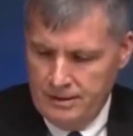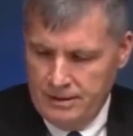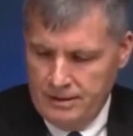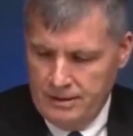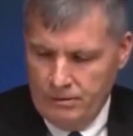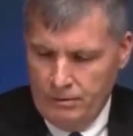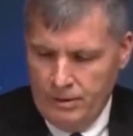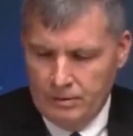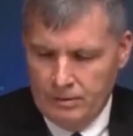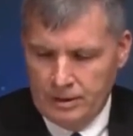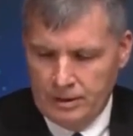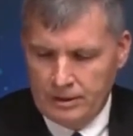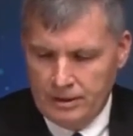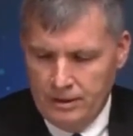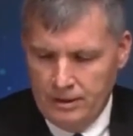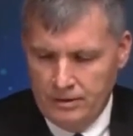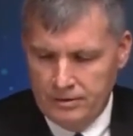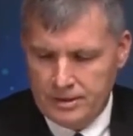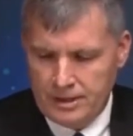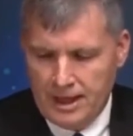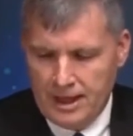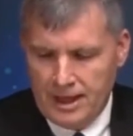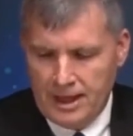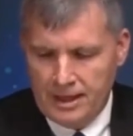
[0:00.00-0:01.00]
We would close
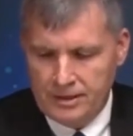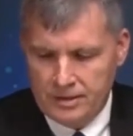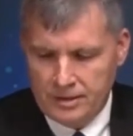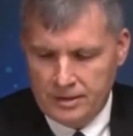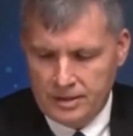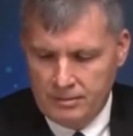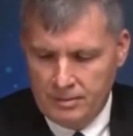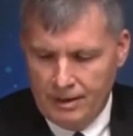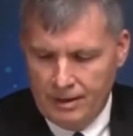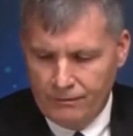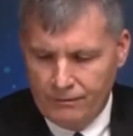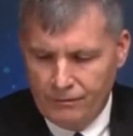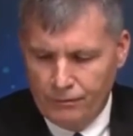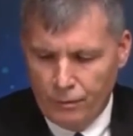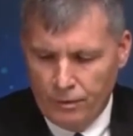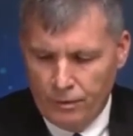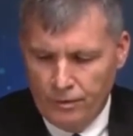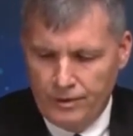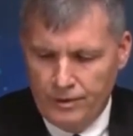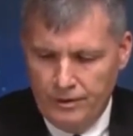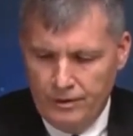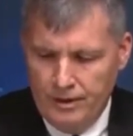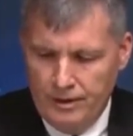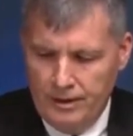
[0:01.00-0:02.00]
the hatches about
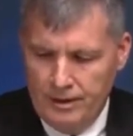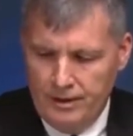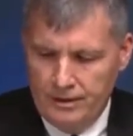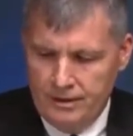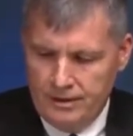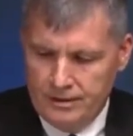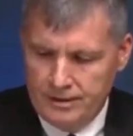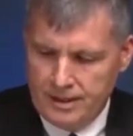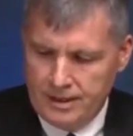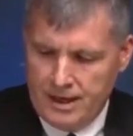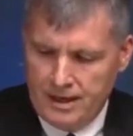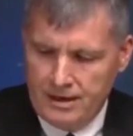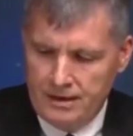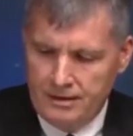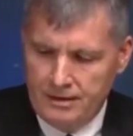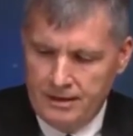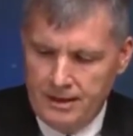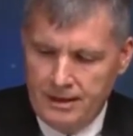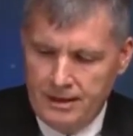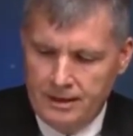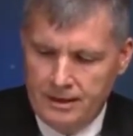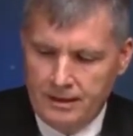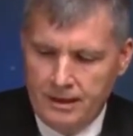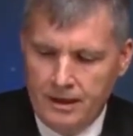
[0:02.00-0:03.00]
4:30 on
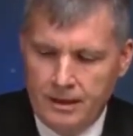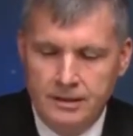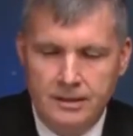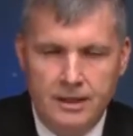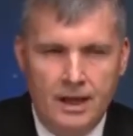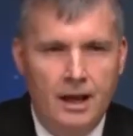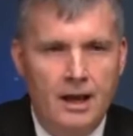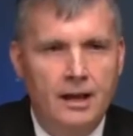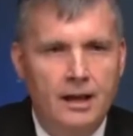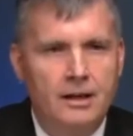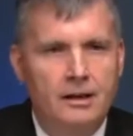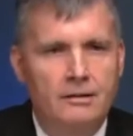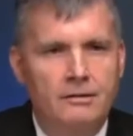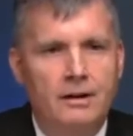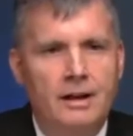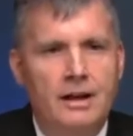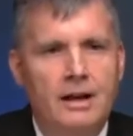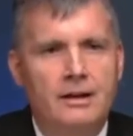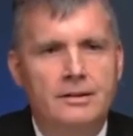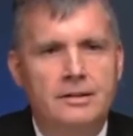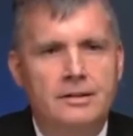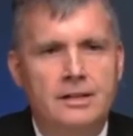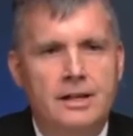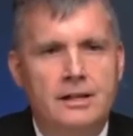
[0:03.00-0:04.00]
Saturday and undock
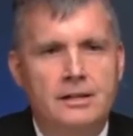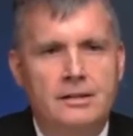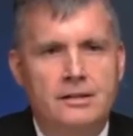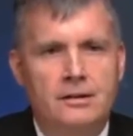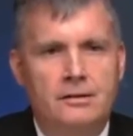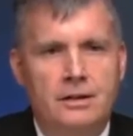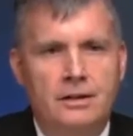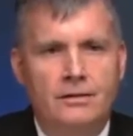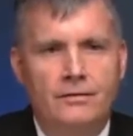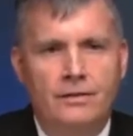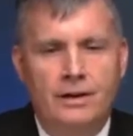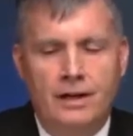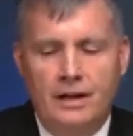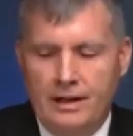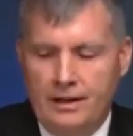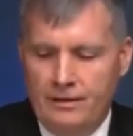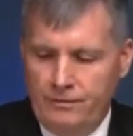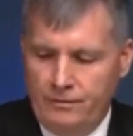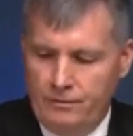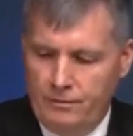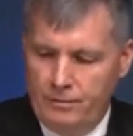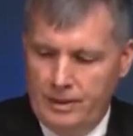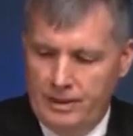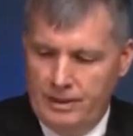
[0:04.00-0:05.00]
around 6:35
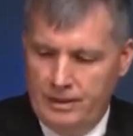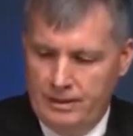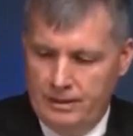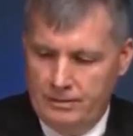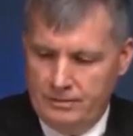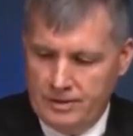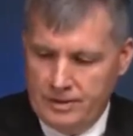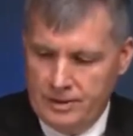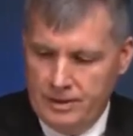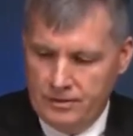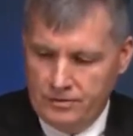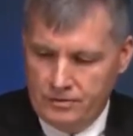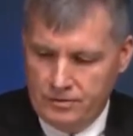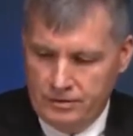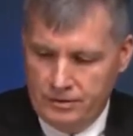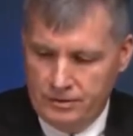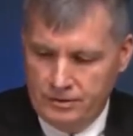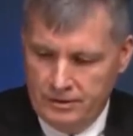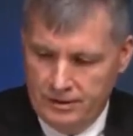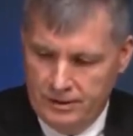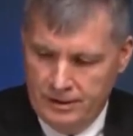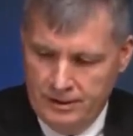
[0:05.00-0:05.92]
p.m. Central.